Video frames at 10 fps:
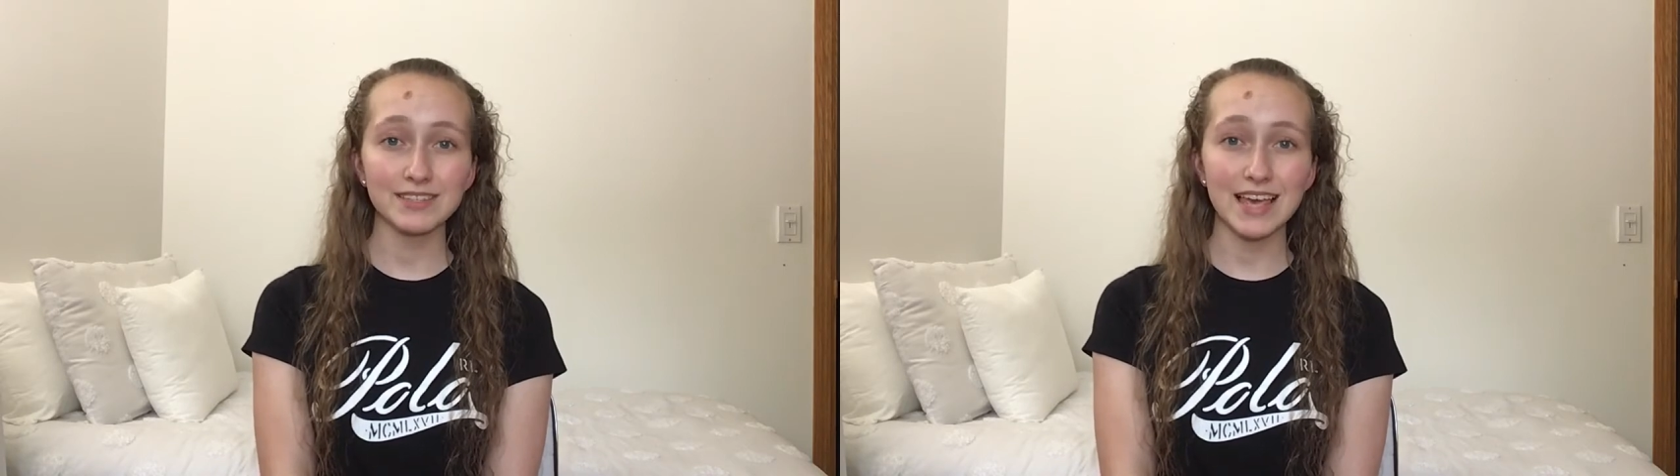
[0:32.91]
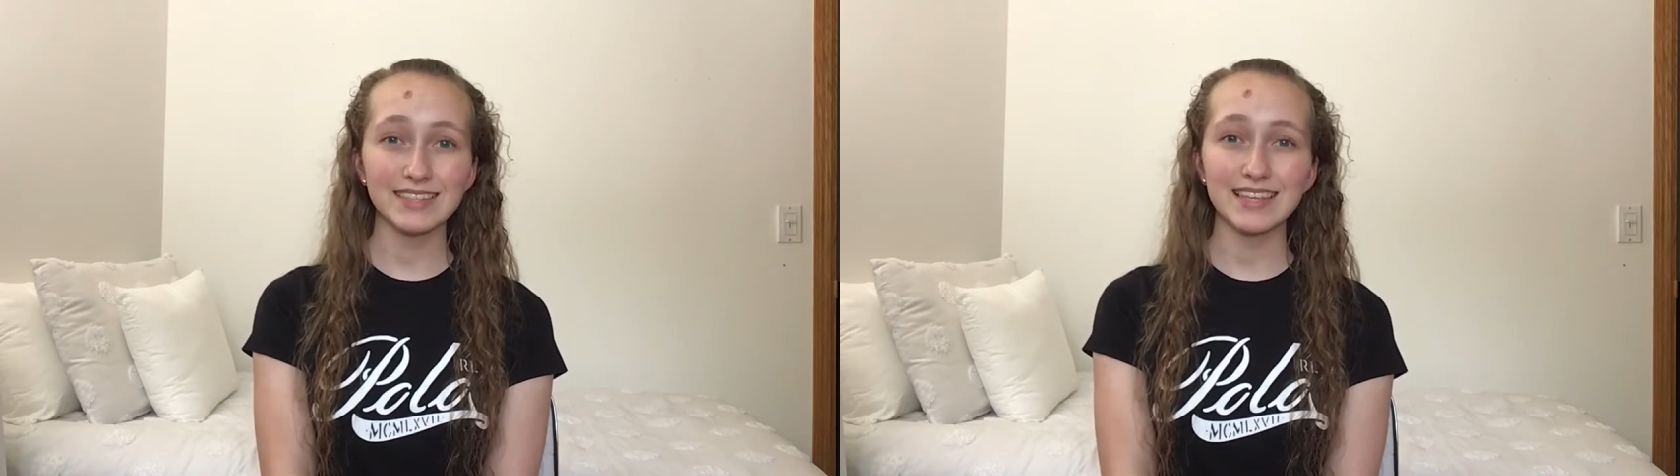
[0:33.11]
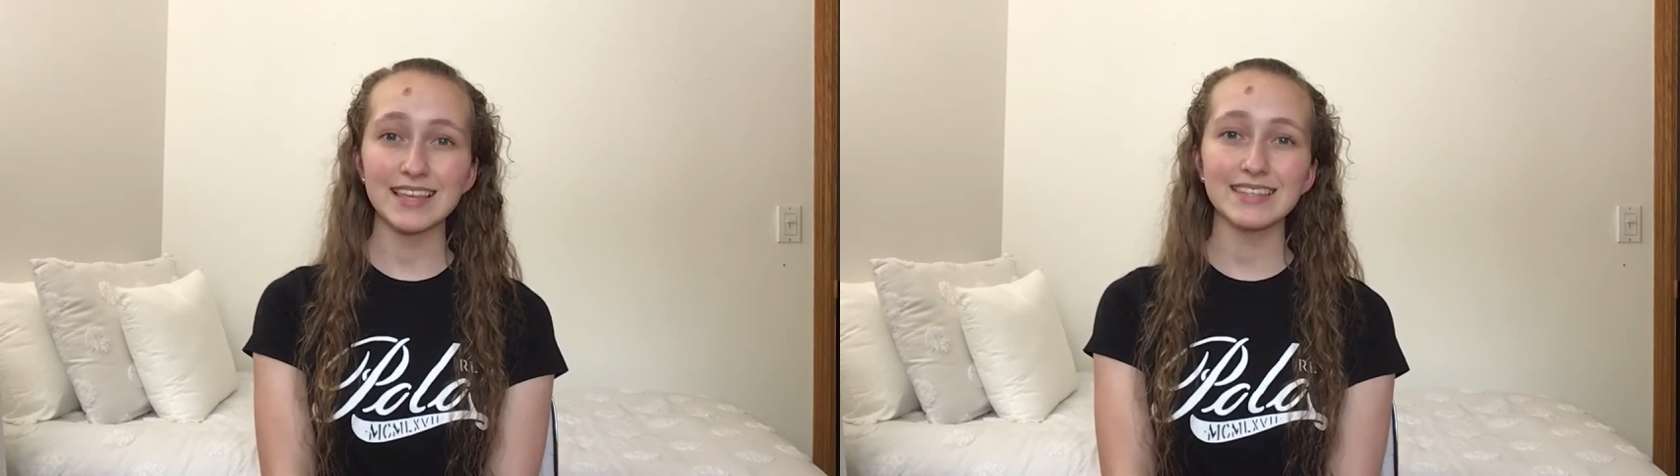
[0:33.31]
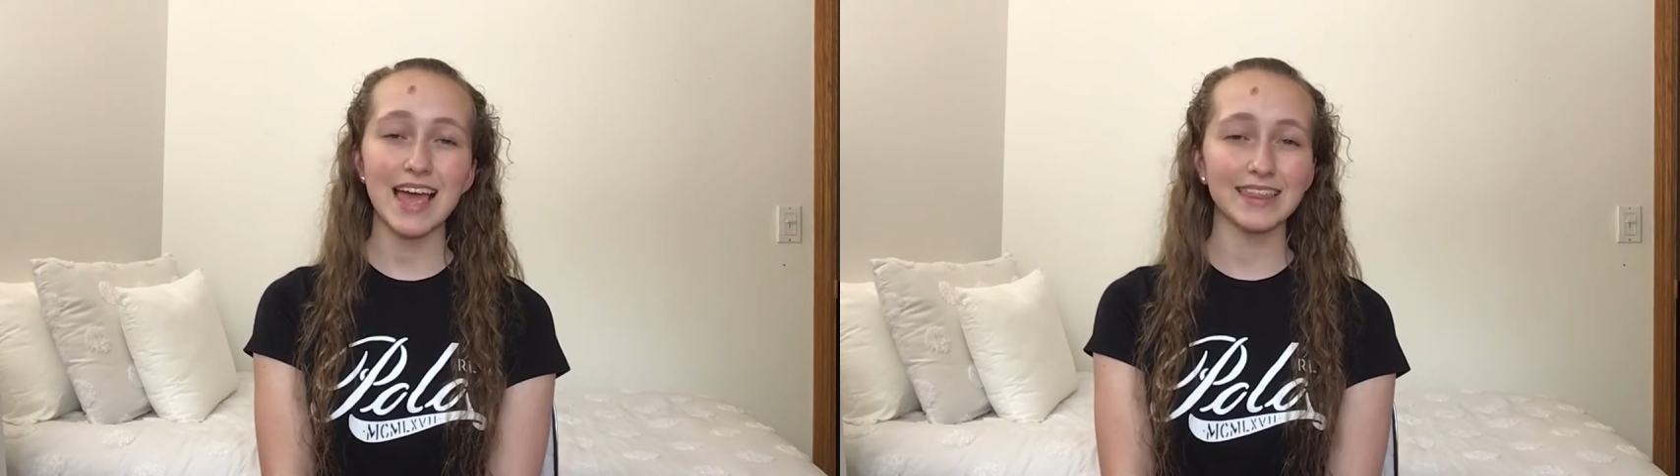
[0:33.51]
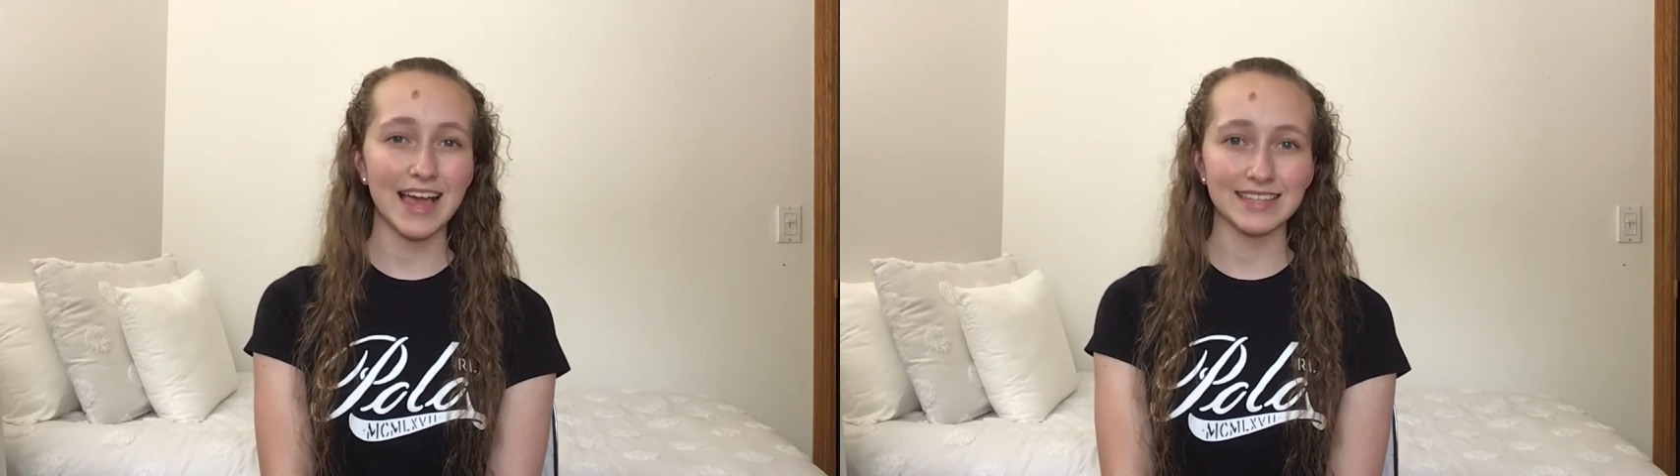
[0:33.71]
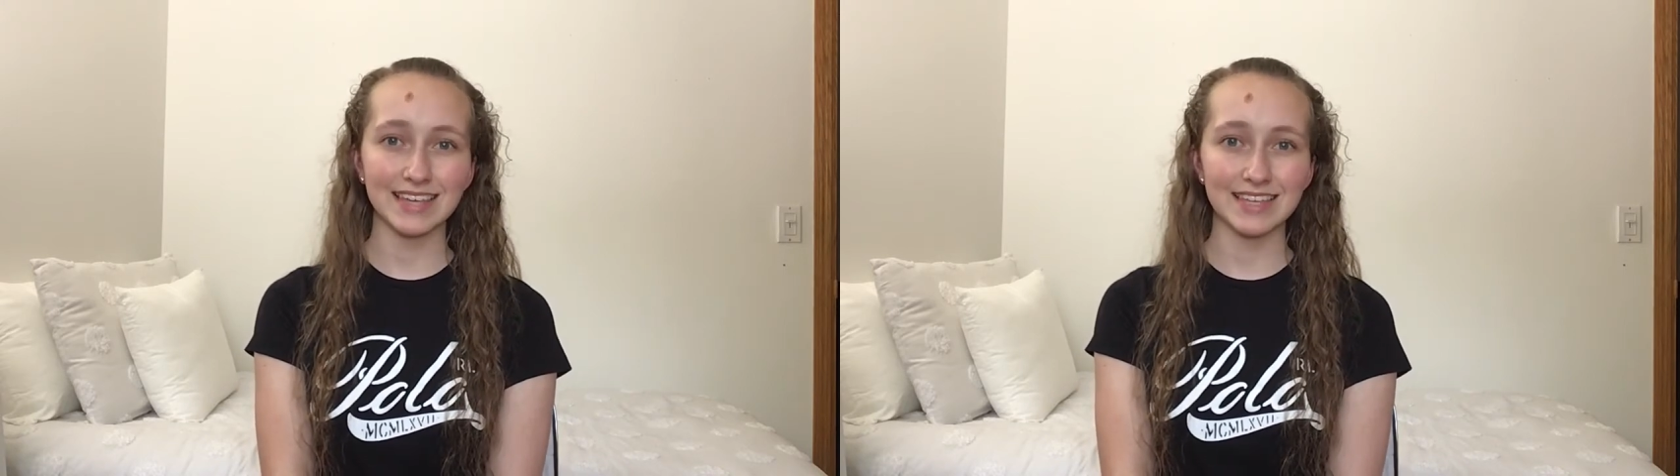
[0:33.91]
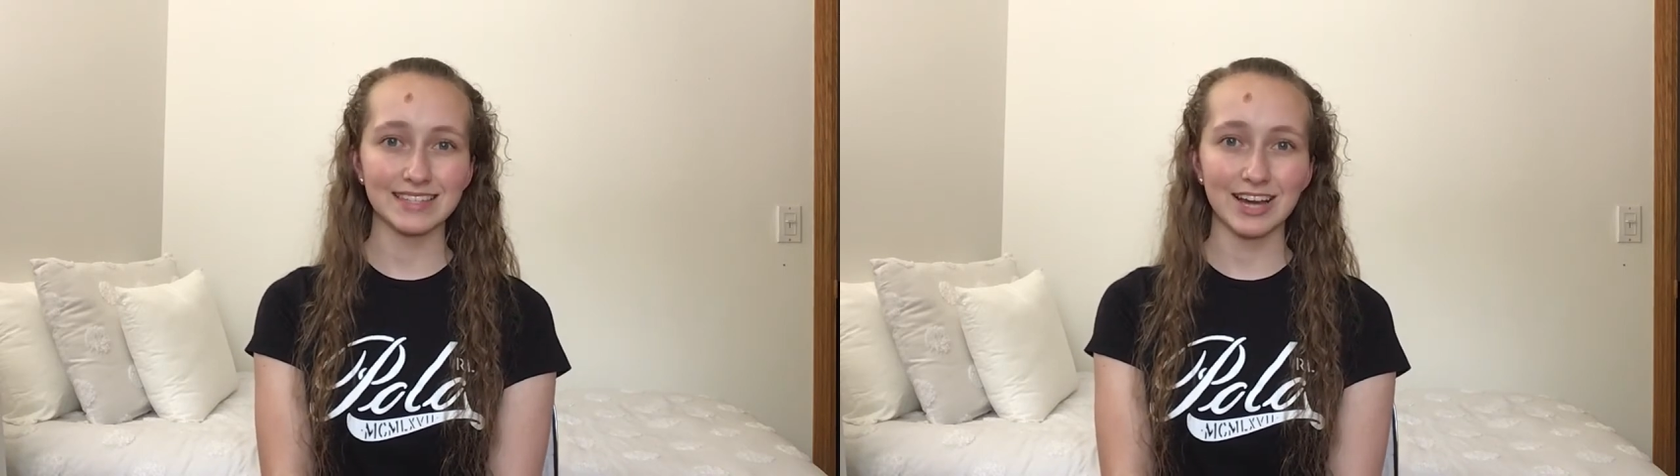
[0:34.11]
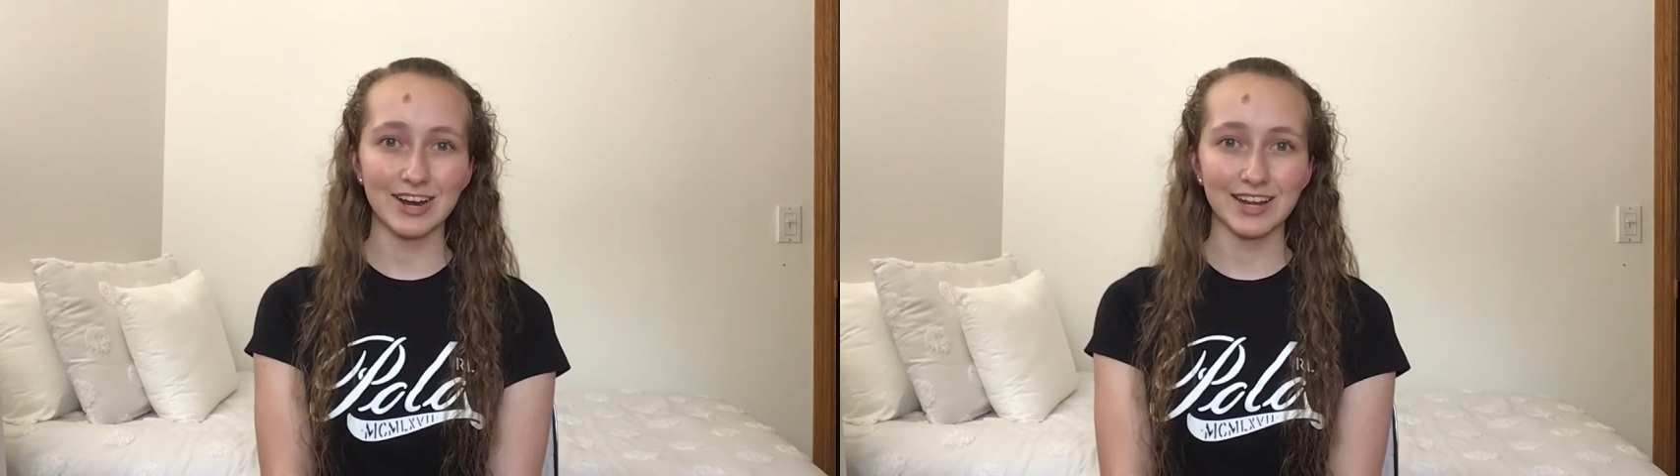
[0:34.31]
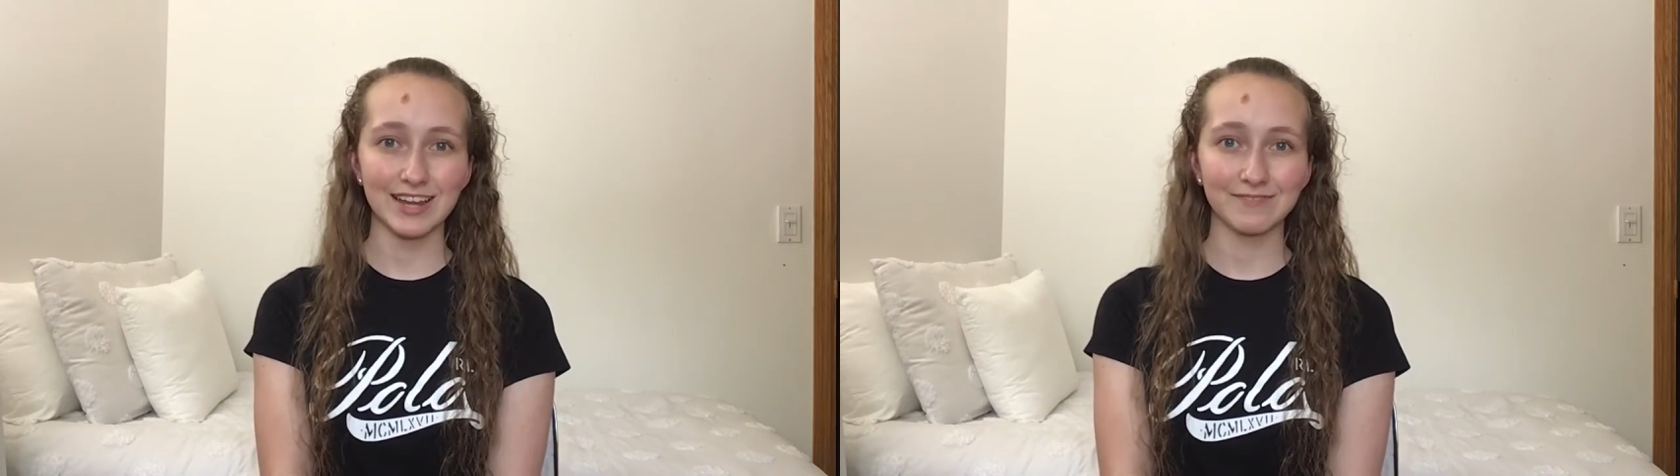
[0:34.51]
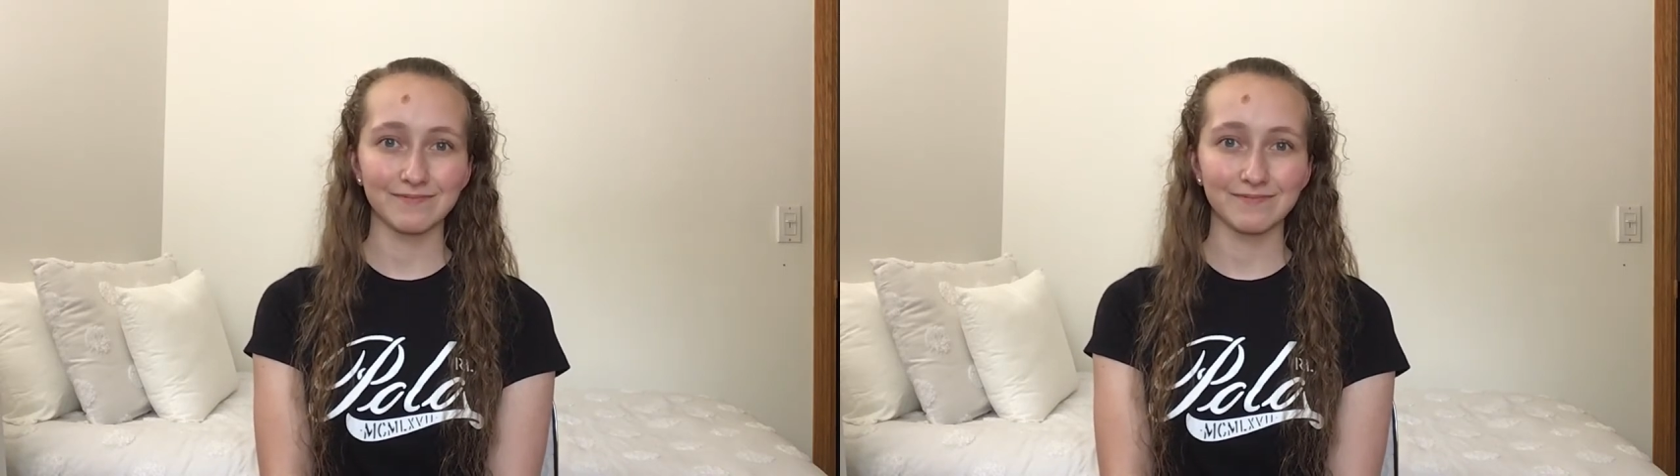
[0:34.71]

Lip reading: slices and let's get started.